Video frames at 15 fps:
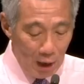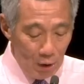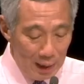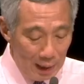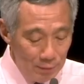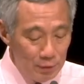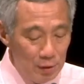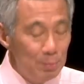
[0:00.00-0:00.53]
how
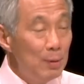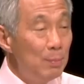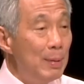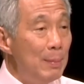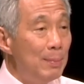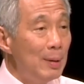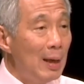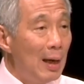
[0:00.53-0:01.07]
comfortable
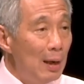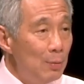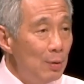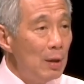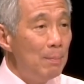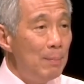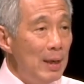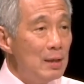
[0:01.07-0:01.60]
people are
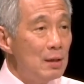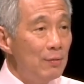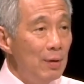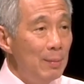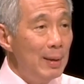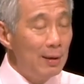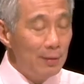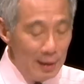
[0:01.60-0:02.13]
with the pace
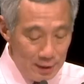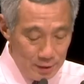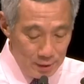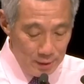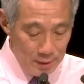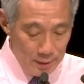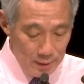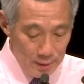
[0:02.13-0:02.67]
of
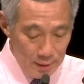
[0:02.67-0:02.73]
immigration.